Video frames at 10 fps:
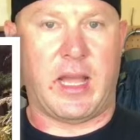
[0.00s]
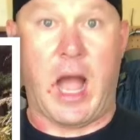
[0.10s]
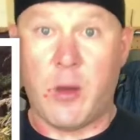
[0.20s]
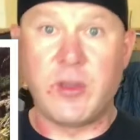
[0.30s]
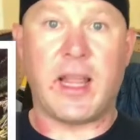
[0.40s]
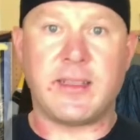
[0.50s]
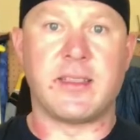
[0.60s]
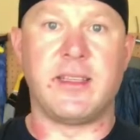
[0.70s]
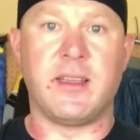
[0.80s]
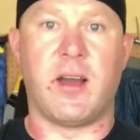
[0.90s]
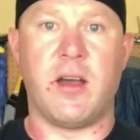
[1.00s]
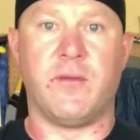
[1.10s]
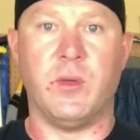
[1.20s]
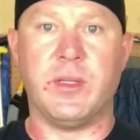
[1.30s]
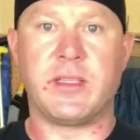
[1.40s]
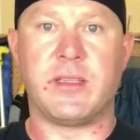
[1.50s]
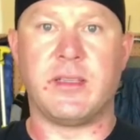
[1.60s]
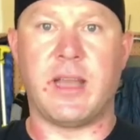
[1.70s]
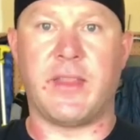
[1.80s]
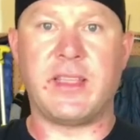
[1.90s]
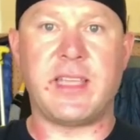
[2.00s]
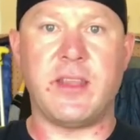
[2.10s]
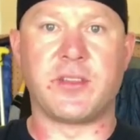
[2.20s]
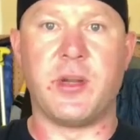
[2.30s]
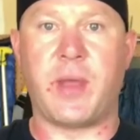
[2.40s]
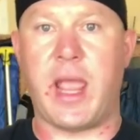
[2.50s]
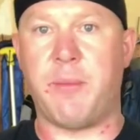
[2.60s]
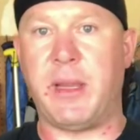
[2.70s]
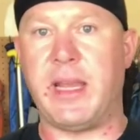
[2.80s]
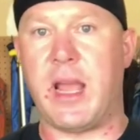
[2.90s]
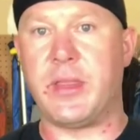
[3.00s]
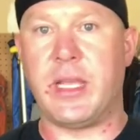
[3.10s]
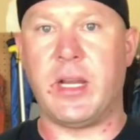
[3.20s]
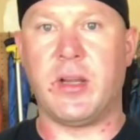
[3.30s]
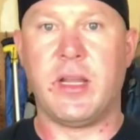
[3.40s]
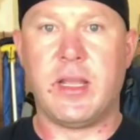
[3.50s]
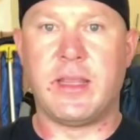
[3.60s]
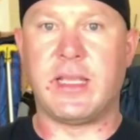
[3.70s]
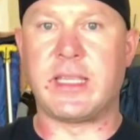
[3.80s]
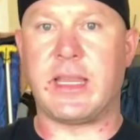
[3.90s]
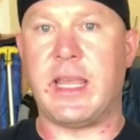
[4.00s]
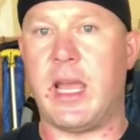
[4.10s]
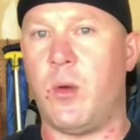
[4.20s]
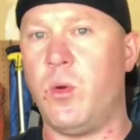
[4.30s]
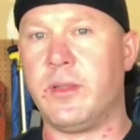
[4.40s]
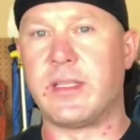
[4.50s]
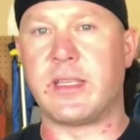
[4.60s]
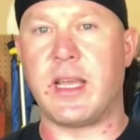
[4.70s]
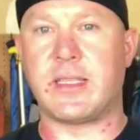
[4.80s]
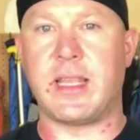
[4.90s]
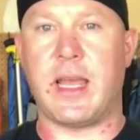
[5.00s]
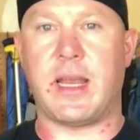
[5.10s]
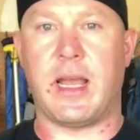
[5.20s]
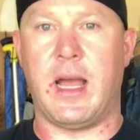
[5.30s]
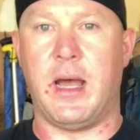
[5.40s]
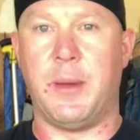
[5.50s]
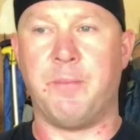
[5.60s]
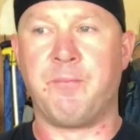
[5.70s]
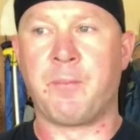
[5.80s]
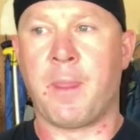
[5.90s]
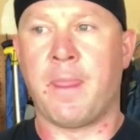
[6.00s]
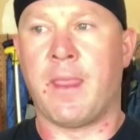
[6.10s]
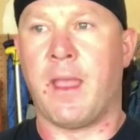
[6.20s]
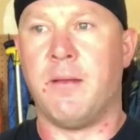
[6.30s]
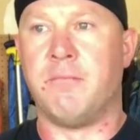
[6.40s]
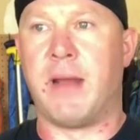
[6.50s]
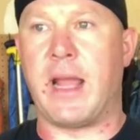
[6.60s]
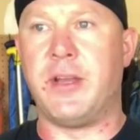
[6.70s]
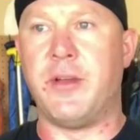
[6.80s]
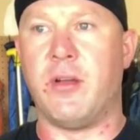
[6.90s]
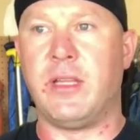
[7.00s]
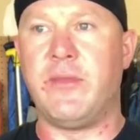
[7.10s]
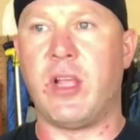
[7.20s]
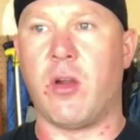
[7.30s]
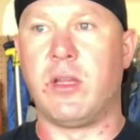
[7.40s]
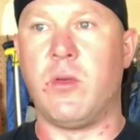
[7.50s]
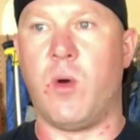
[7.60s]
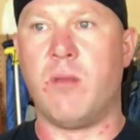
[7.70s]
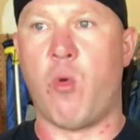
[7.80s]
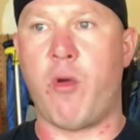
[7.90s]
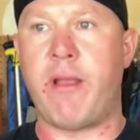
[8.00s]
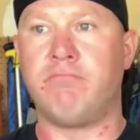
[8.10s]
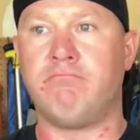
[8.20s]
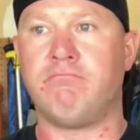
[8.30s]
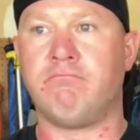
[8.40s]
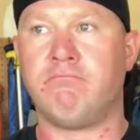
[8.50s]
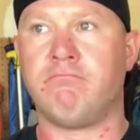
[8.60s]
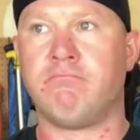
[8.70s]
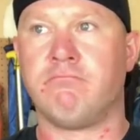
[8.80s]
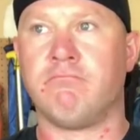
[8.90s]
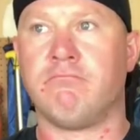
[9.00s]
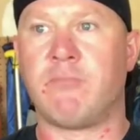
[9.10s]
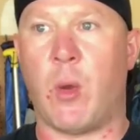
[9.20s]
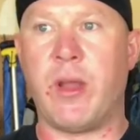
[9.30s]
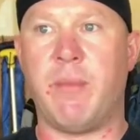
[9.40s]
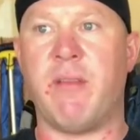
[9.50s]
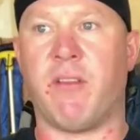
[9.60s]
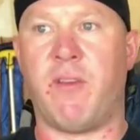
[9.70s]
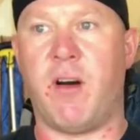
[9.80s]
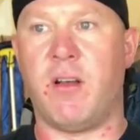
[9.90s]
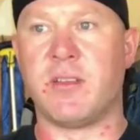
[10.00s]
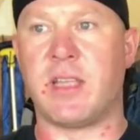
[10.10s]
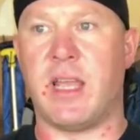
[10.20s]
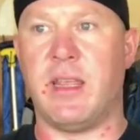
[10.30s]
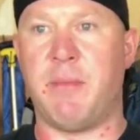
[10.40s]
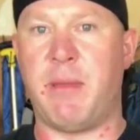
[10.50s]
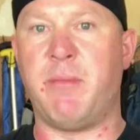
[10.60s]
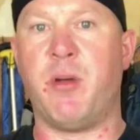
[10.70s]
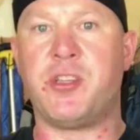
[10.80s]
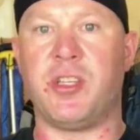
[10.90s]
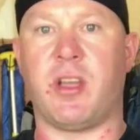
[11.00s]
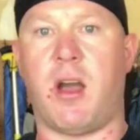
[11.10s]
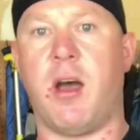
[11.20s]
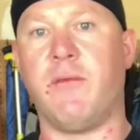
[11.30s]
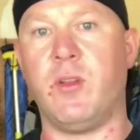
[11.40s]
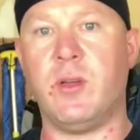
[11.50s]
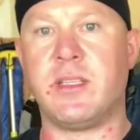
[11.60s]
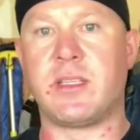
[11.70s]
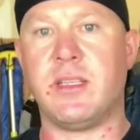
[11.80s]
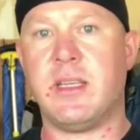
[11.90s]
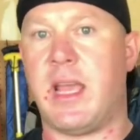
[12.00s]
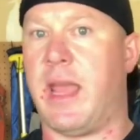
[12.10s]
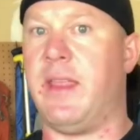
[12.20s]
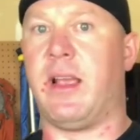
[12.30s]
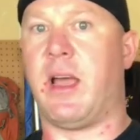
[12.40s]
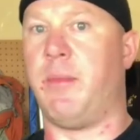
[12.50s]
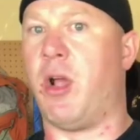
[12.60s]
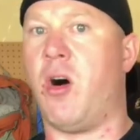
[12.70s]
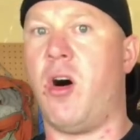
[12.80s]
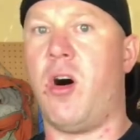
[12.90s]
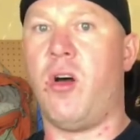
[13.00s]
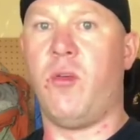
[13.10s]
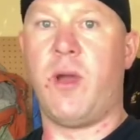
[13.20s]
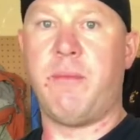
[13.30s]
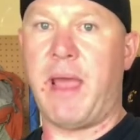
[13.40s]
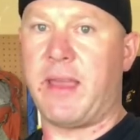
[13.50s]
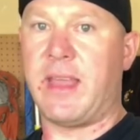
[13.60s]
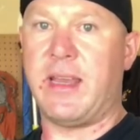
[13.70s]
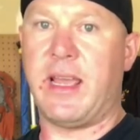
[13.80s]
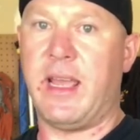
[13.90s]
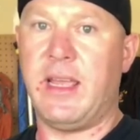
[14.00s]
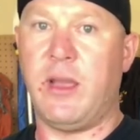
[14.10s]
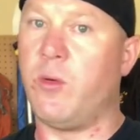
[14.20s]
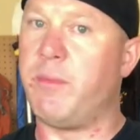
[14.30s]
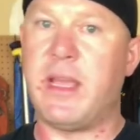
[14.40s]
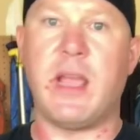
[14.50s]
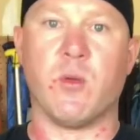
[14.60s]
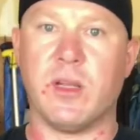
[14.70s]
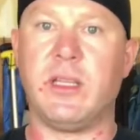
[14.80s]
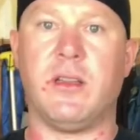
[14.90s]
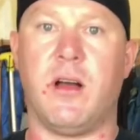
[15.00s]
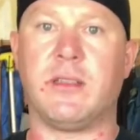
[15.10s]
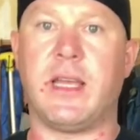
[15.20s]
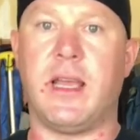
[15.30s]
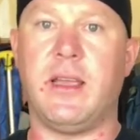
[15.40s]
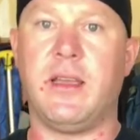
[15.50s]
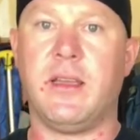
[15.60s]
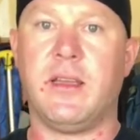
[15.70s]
I would like to see the confluence. Now they say there's no camping down there, things like that. We'll discuss that. But I do know leaving early one morning, going to Beaver Falls, and then maybe pushing the confluence, and then coming all the way back that day, it would be a really long day.